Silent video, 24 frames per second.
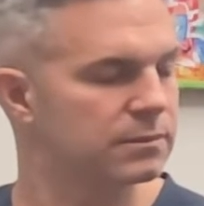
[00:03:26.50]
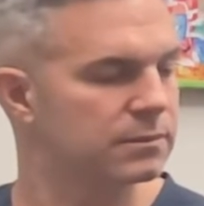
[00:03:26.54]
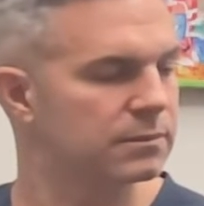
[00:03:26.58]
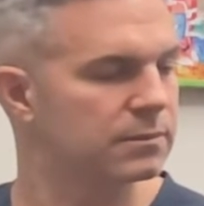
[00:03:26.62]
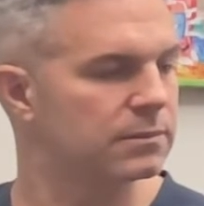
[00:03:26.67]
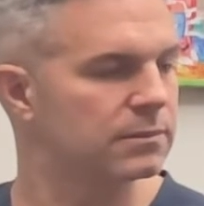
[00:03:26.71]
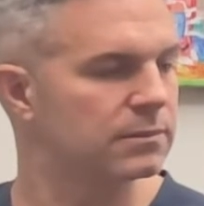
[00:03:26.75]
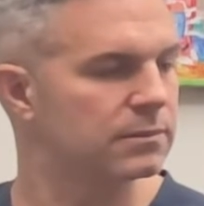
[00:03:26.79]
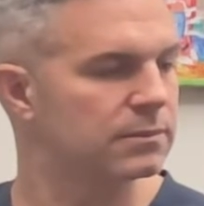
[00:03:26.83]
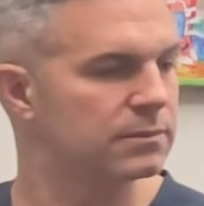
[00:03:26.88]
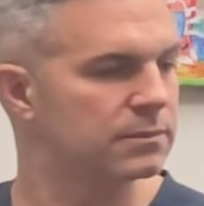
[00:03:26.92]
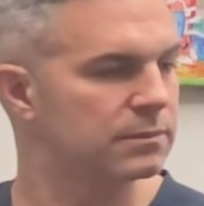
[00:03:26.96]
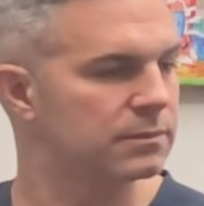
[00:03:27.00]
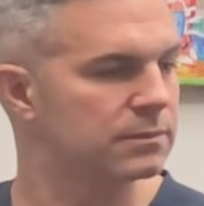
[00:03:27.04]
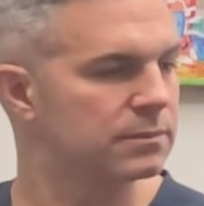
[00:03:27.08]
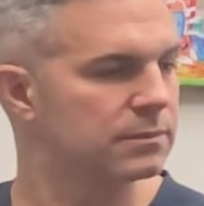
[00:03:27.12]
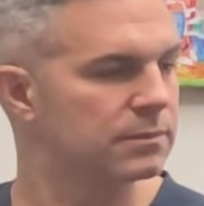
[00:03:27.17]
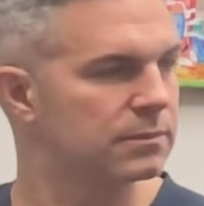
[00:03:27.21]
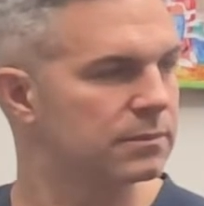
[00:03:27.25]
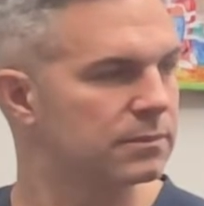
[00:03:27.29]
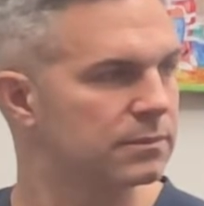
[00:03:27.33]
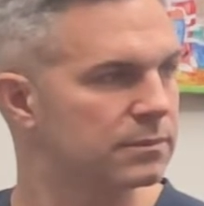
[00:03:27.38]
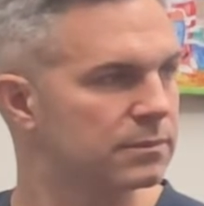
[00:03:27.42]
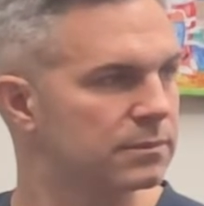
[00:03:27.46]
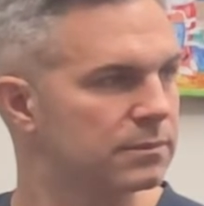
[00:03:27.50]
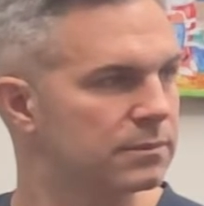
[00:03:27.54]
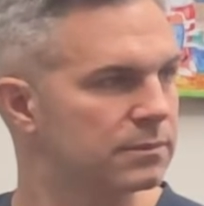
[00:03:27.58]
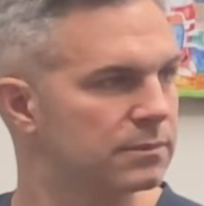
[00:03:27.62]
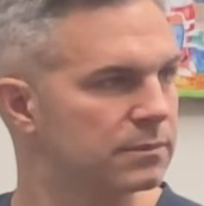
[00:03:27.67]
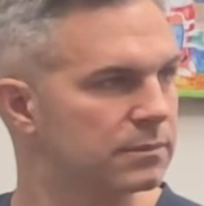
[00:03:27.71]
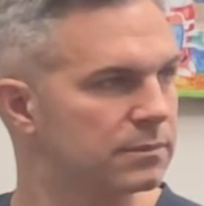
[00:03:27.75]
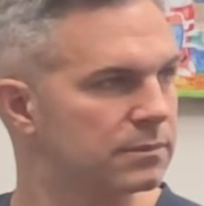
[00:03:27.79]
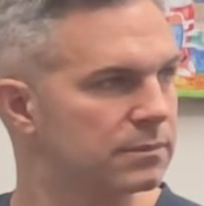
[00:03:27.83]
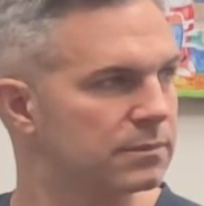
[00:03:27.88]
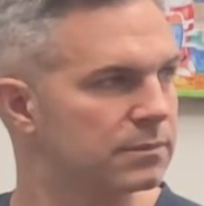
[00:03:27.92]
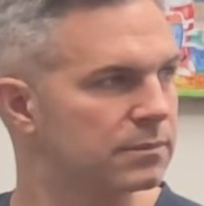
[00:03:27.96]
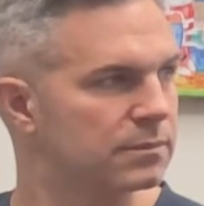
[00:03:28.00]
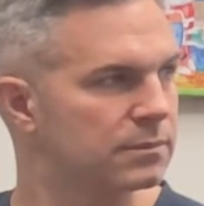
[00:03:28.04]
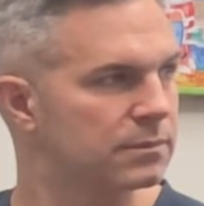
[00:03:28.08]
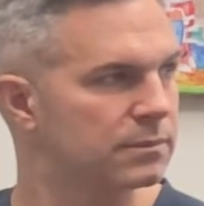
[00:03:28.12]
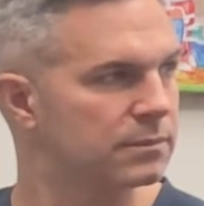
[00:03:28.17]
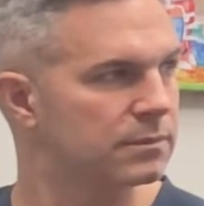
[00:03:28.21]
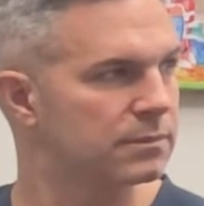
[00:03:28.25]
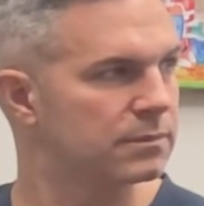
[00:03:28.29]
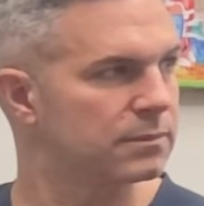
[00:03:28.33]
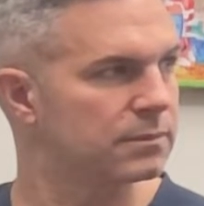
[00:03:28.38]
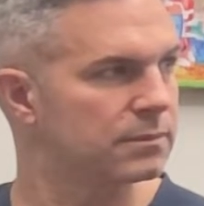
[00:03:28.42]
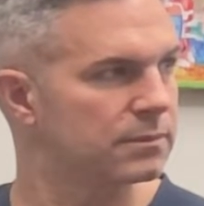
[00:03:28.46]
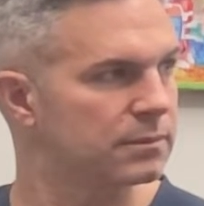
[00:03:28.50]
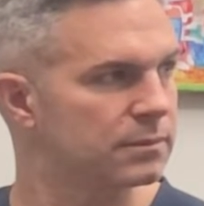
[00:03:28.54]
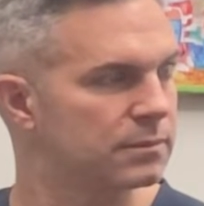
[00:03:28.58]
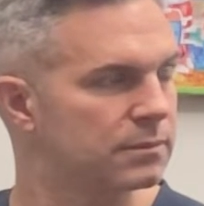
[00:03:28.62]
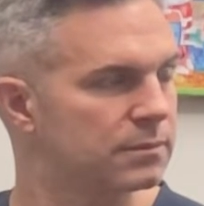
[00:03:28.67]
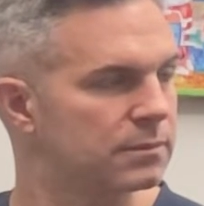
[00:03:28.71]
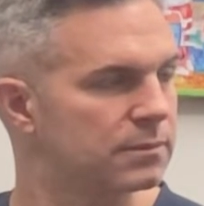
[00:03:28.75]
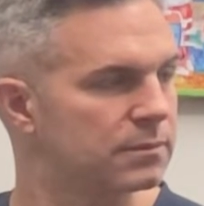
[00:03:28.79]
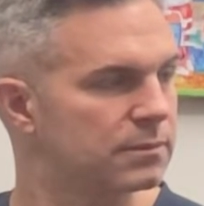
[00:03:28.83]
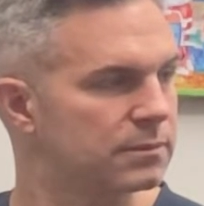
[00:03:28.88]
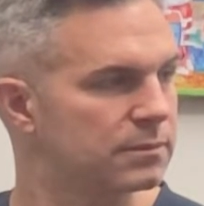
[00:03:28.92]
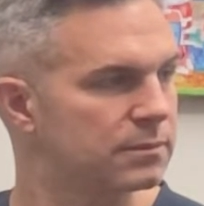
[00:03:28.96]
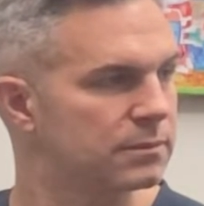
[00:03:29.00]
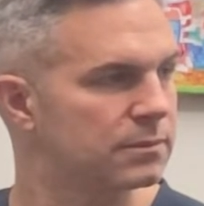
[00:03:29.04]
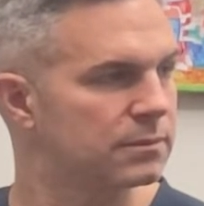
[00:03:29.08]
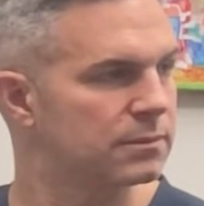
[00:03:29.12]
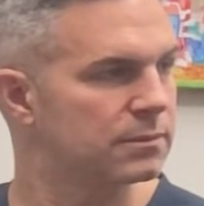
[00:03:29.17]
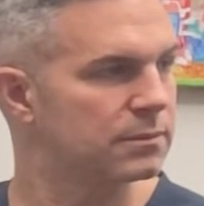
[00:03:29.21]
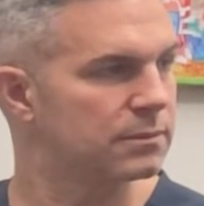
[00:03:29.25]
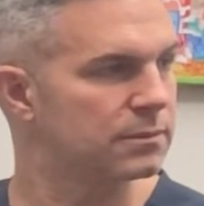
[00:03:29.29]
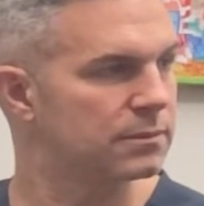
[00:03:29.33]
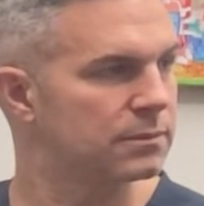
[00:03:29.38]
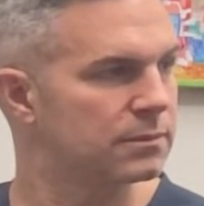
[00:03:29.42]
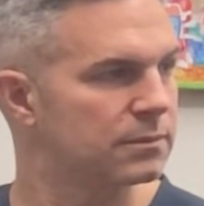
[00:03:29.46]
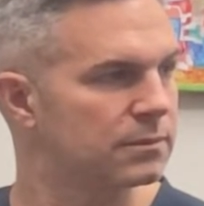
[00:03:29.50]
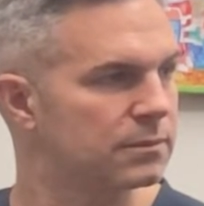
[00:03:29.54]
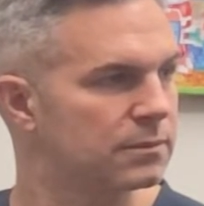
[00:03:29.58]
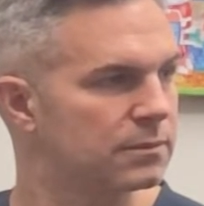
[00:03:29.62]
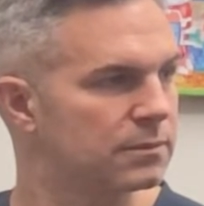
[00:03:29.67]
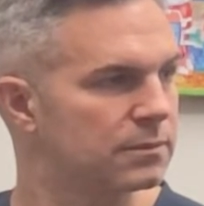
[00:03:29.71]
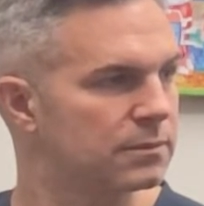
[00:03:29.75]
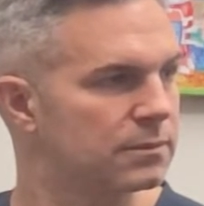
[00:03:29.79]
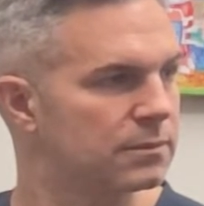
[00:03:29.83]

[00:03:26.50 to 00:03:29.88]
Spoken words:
(not speaking)